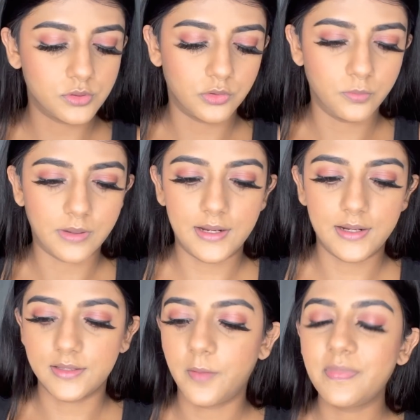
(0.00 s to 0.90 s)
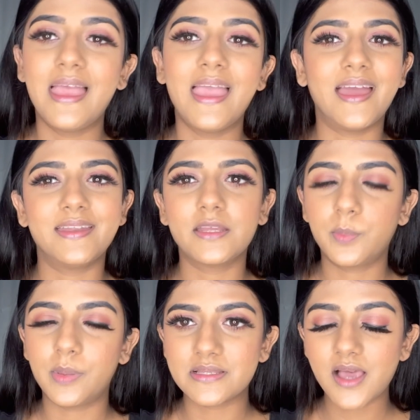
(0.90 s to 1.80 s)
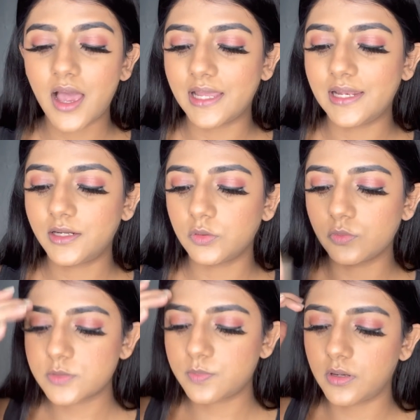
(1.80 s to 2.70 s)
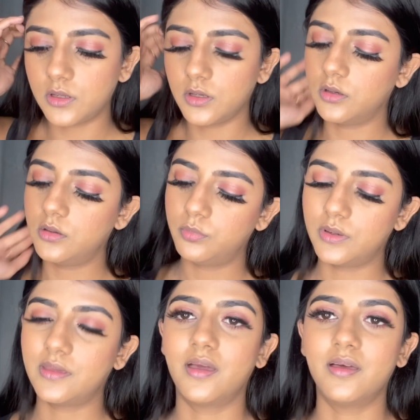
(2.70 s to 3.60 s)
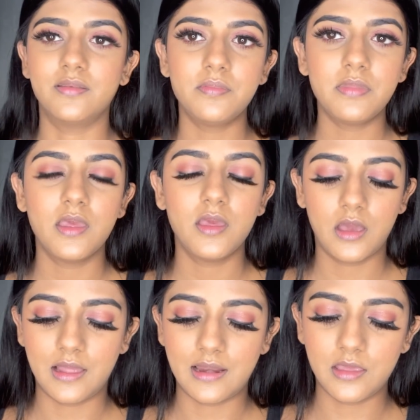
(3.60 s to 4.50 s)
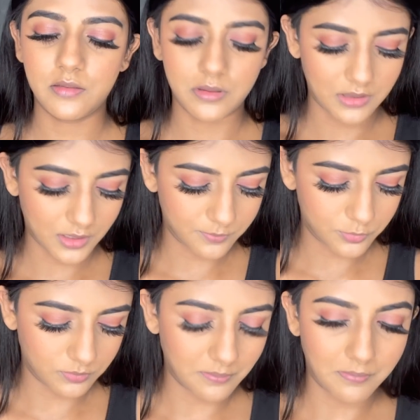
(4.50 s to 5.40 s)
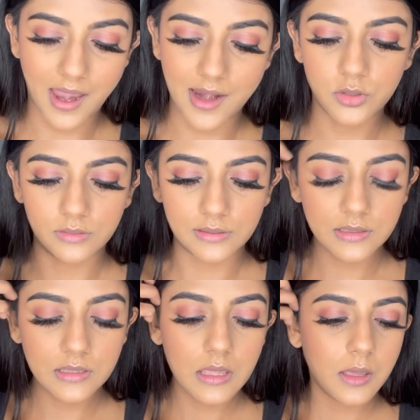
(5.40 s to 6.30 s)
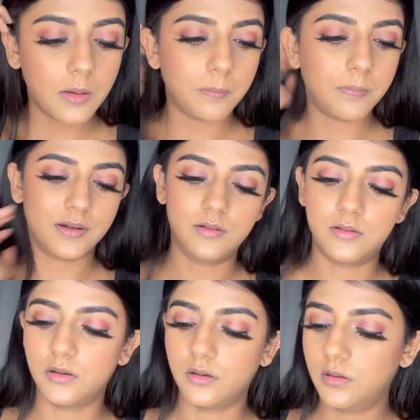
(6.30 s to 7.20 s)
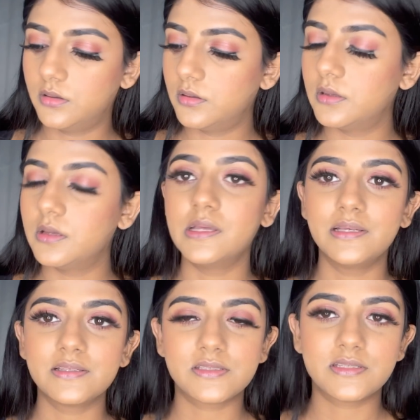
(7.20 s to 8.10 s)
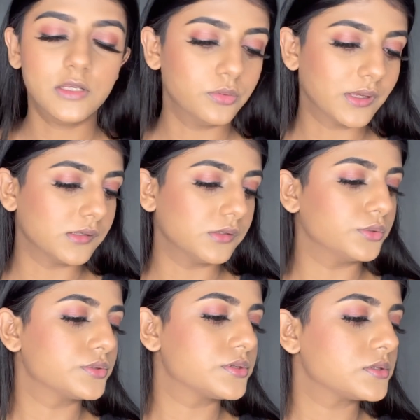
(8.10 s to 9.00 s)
Ado mild ah dhaan. And enak perusa highlighter use panna pidikadhu. I like my makeup to be matte only, but uh, still you can use